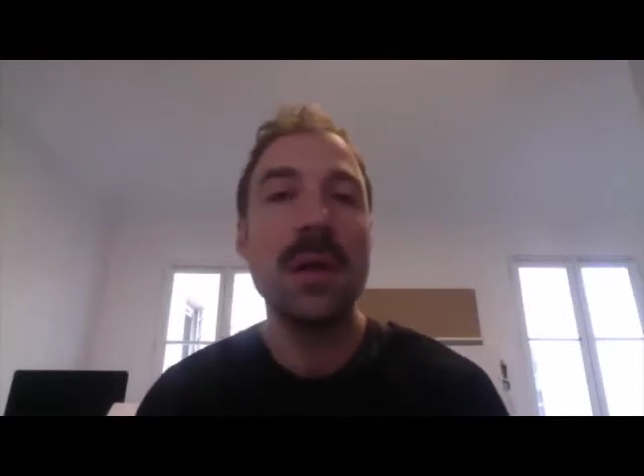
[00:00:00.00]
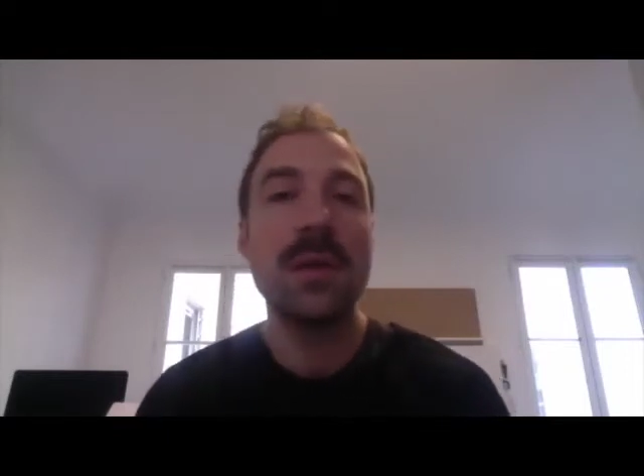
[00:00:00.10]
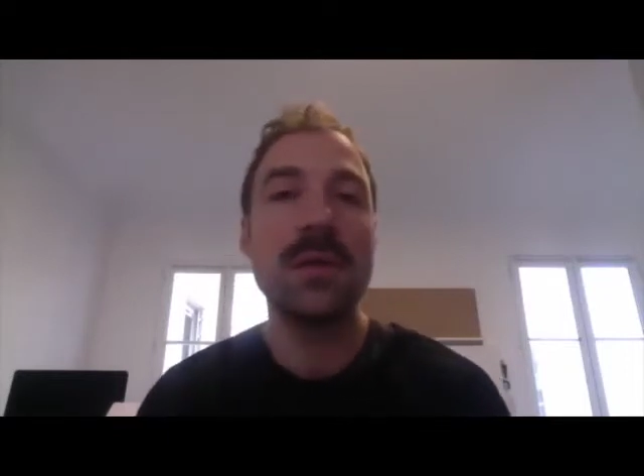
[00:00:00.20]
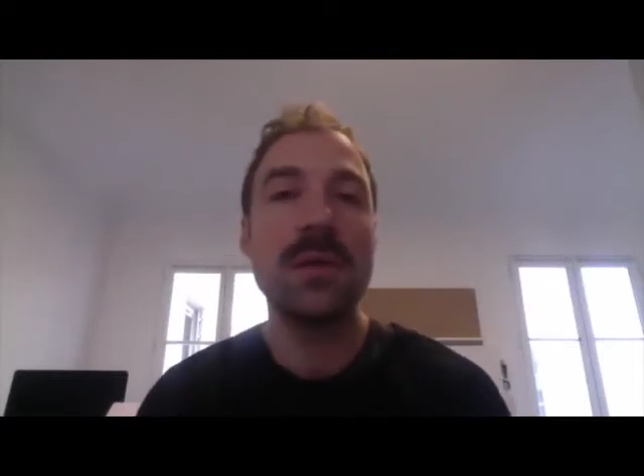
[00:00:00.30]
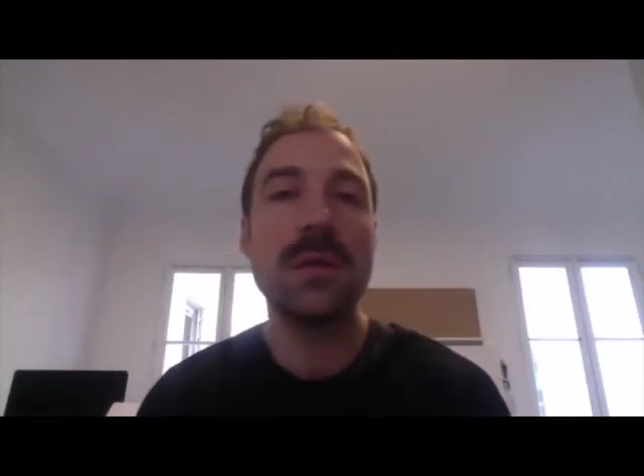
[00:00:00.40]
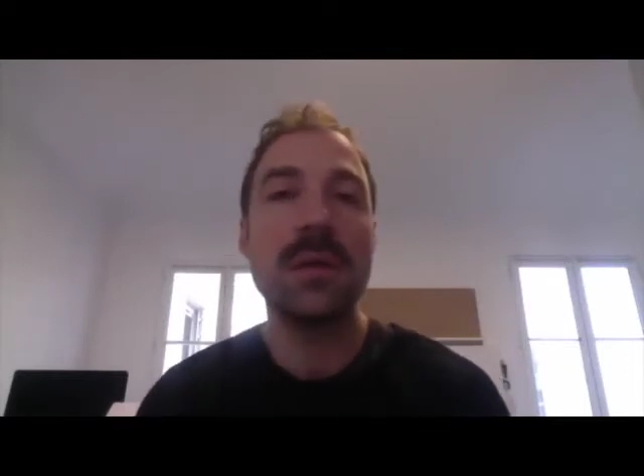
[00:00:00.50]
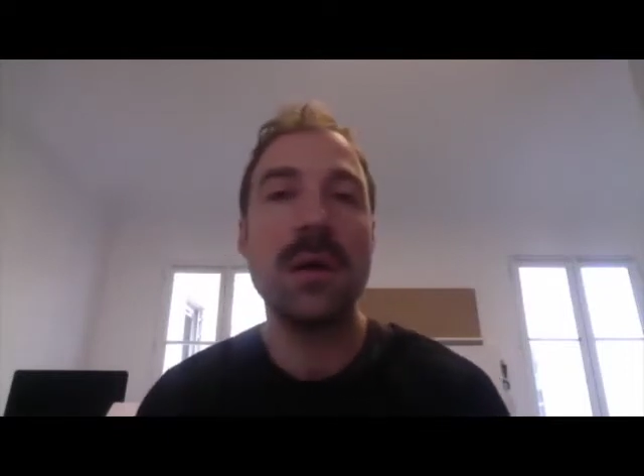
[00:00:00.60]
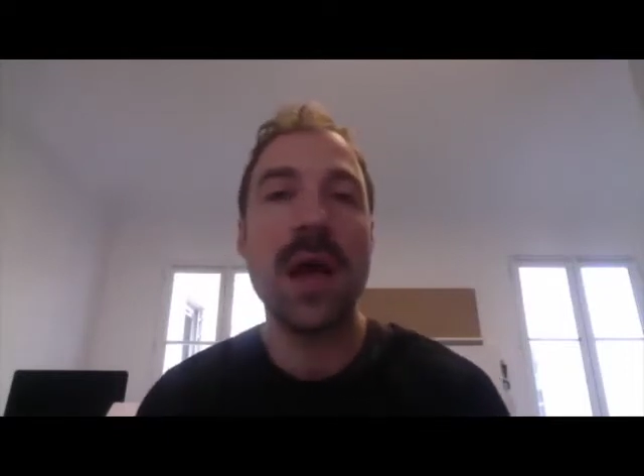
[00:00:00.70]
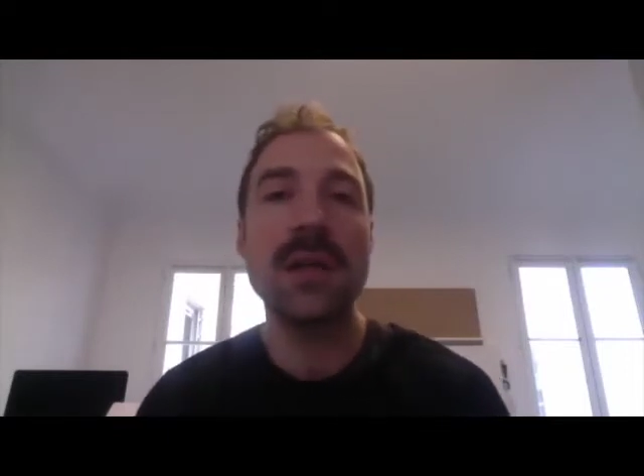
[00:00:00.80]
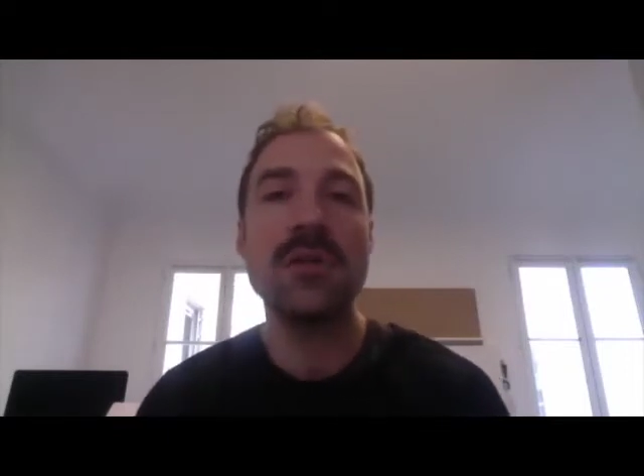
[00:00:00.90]

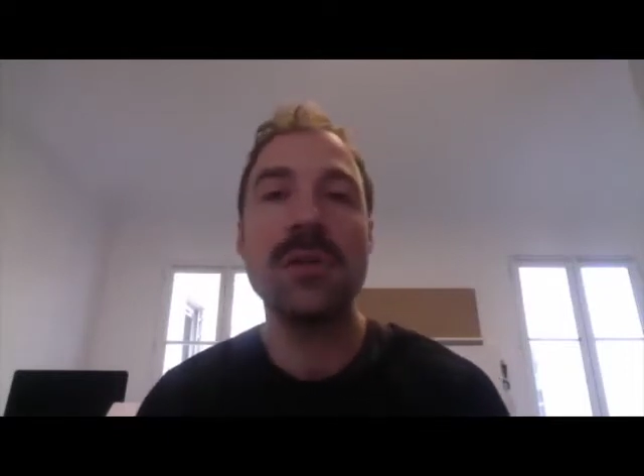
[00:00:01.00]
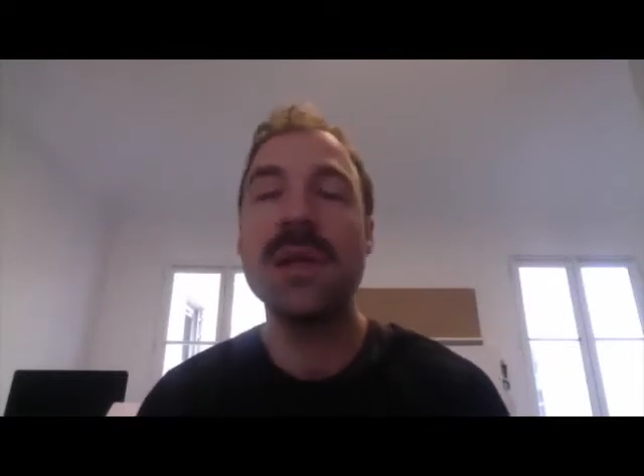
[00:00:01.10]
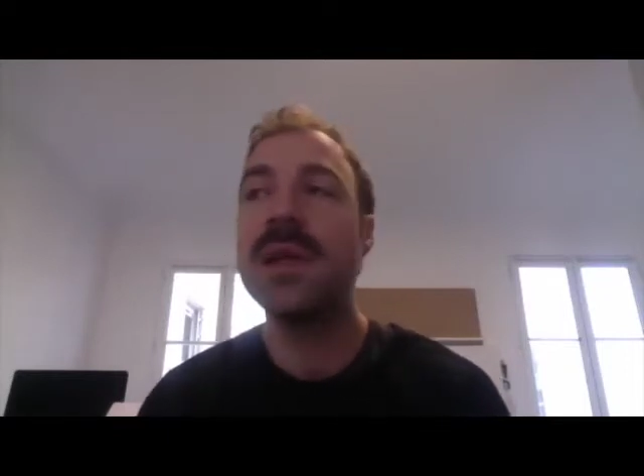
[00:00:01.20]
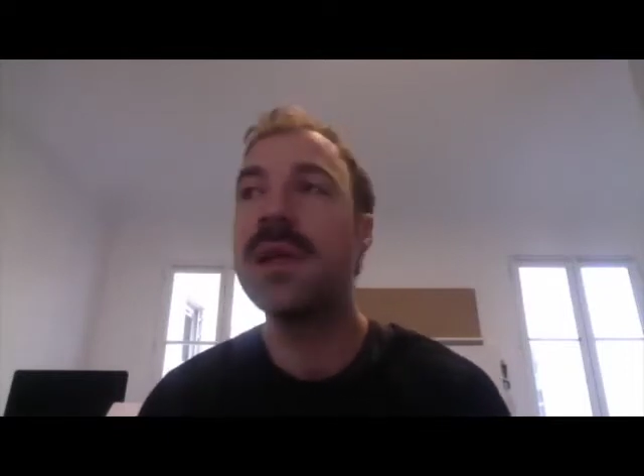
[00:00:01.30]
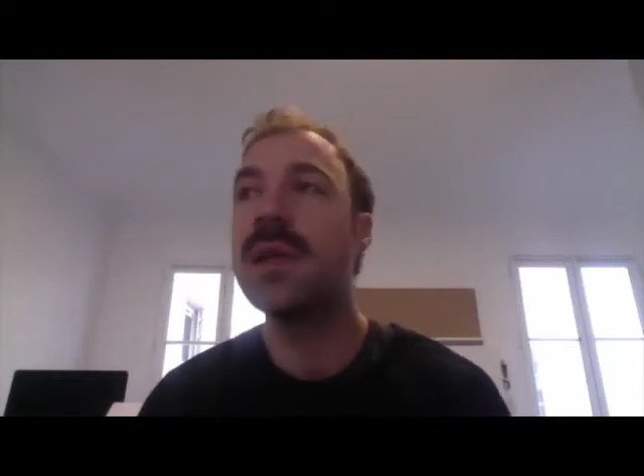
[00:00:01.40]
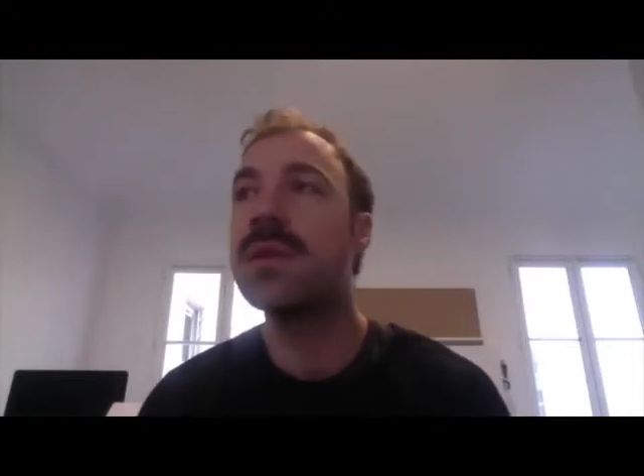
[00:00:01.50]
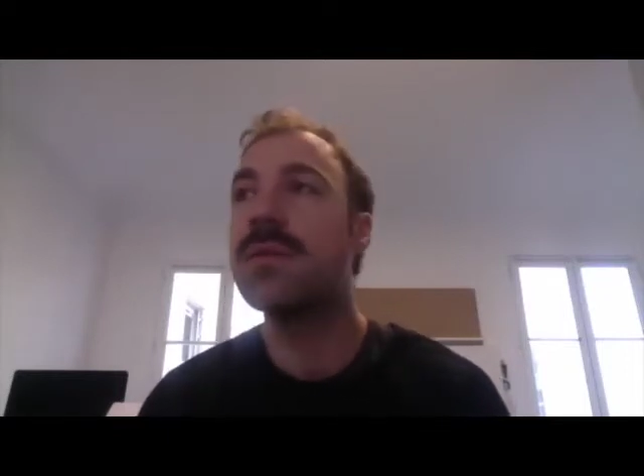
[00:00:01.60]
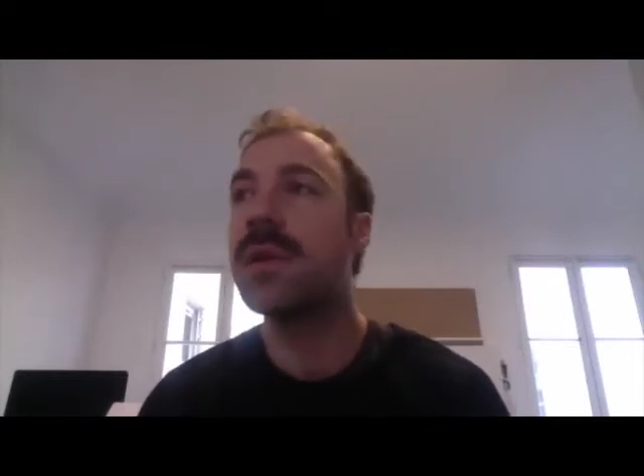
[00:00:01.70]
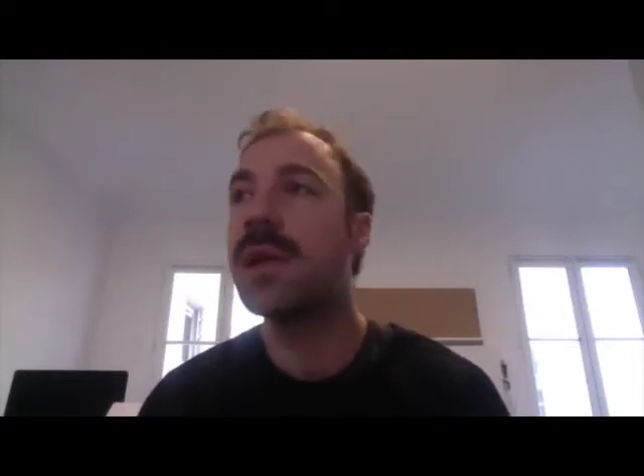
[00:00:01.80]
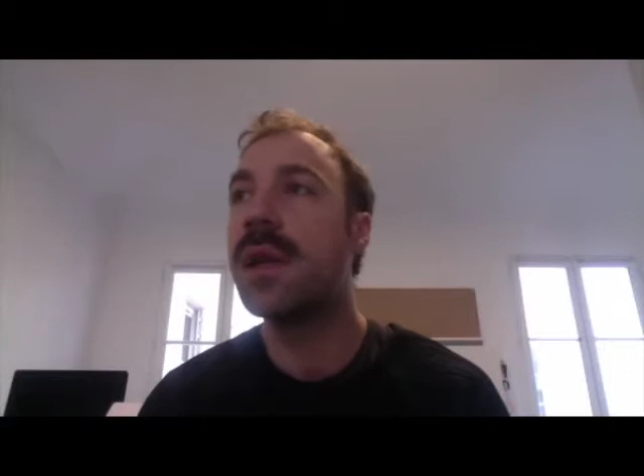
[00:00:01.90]
So actually,
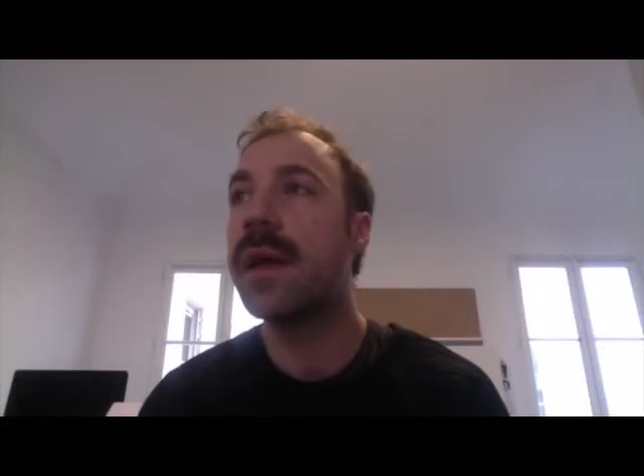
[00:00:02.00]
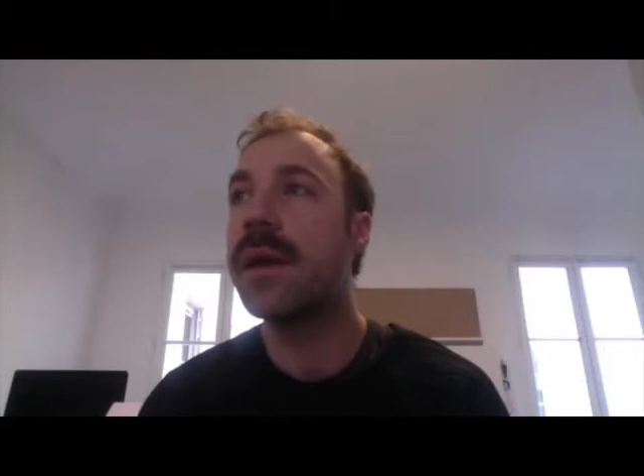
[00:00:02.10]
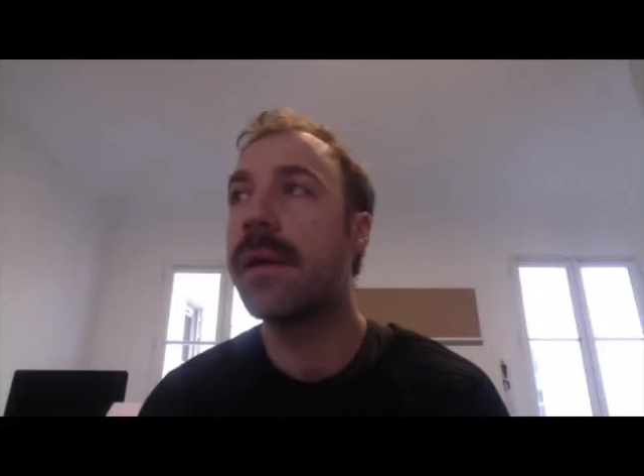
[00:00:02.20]
it's really like